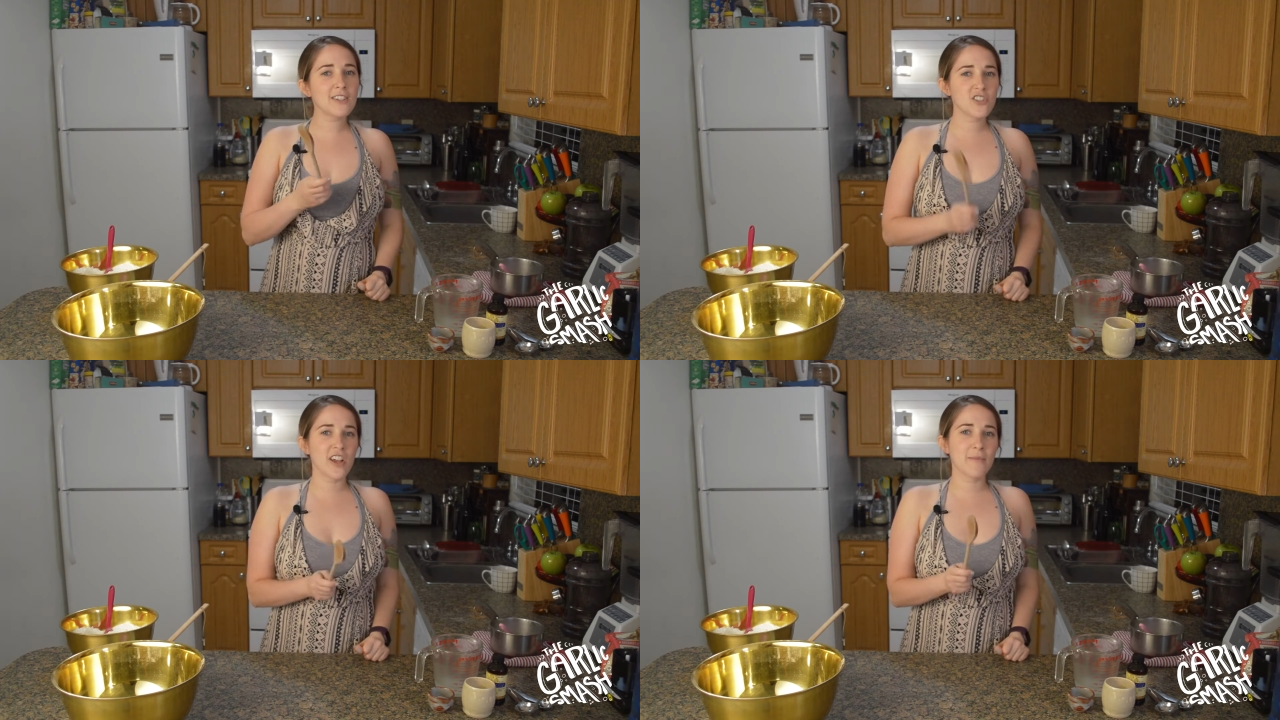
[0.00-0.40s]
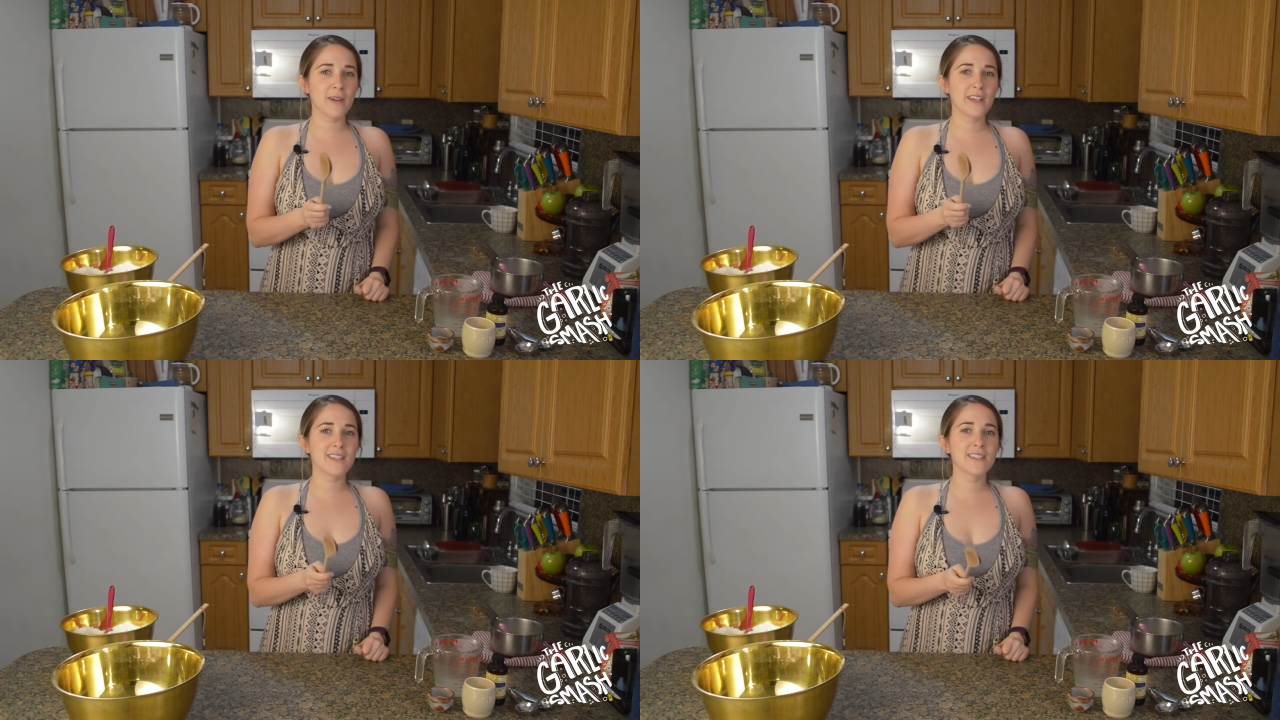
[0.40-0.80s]

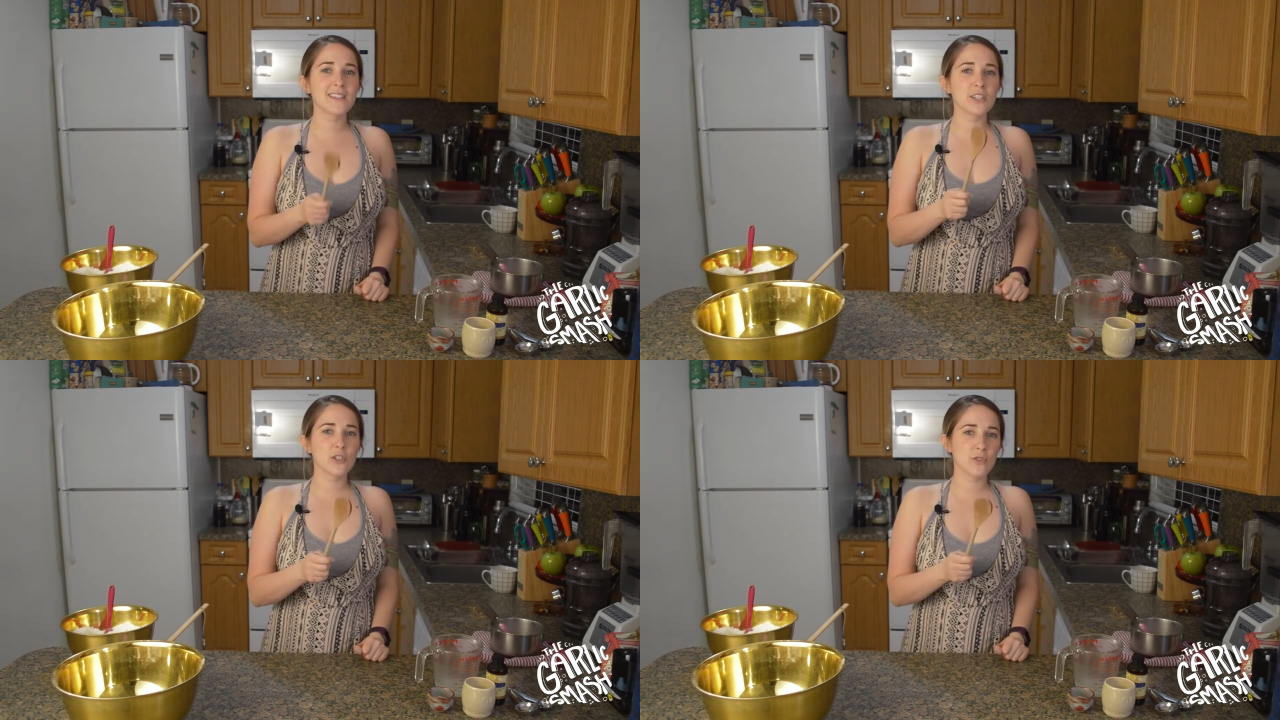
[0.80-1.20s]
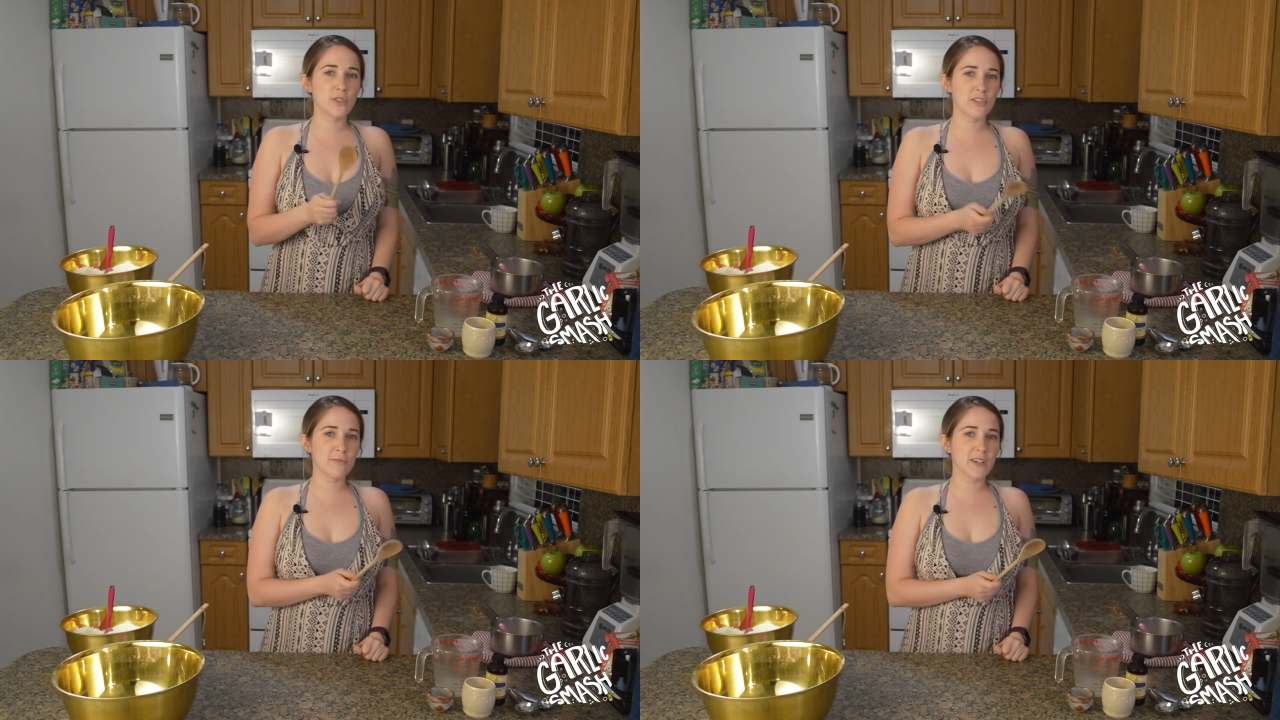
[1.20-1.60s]
Jemma's
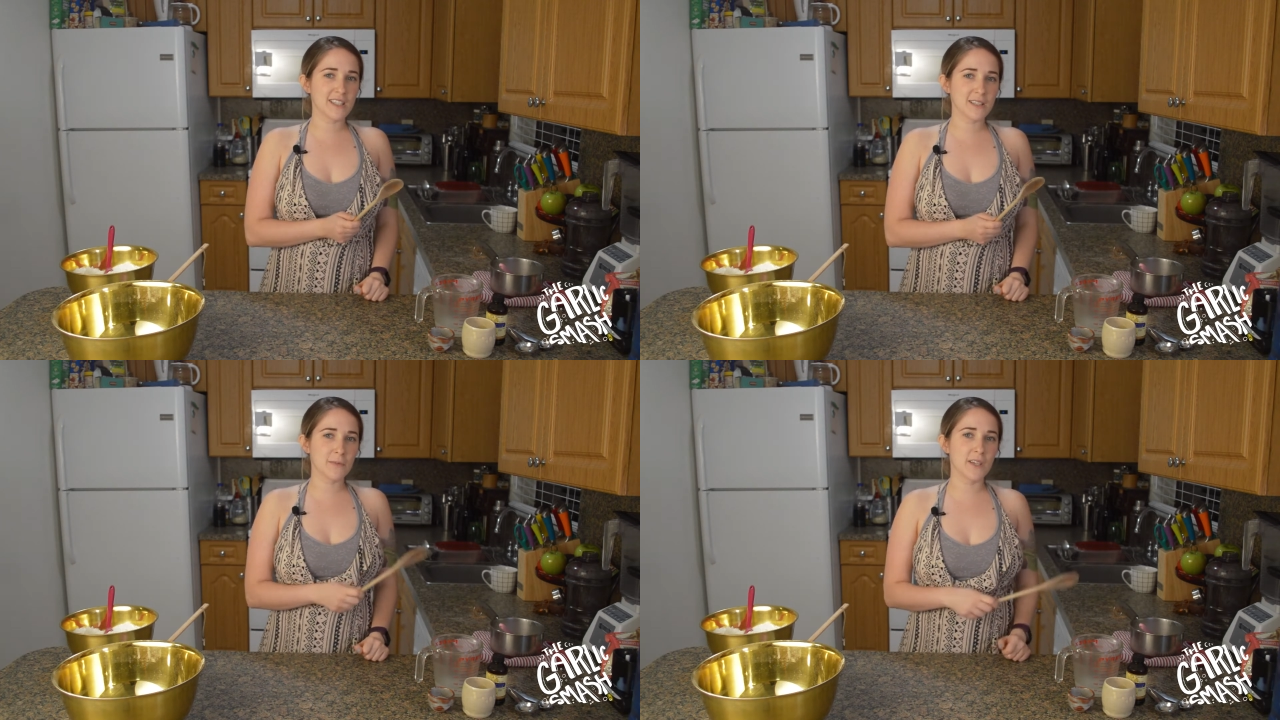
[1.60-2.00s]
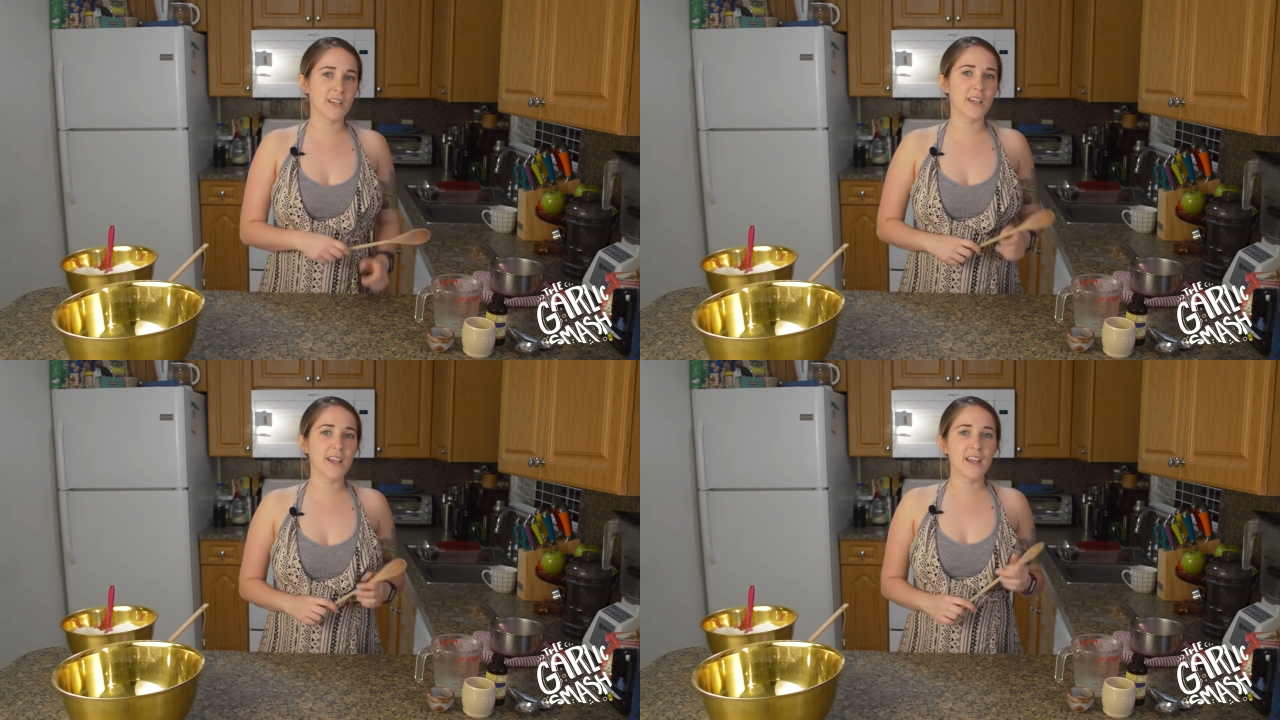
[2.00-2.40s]
YouTube
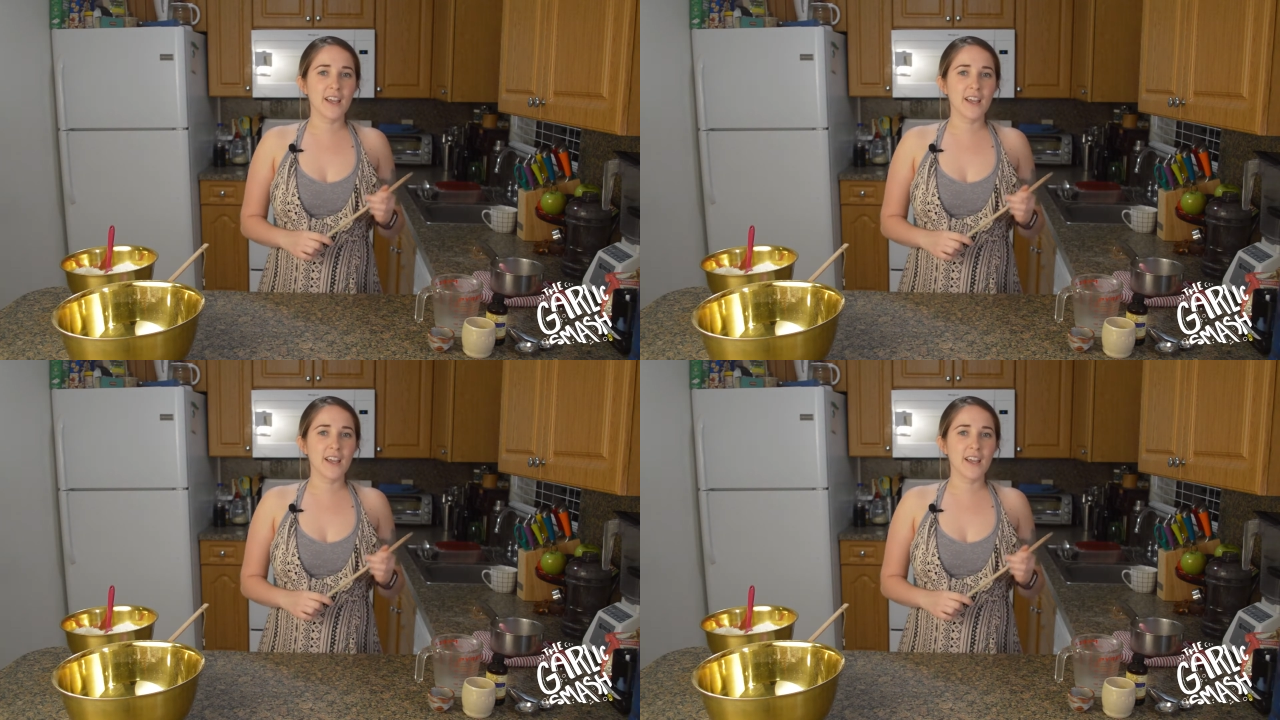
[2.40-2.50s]
recipe.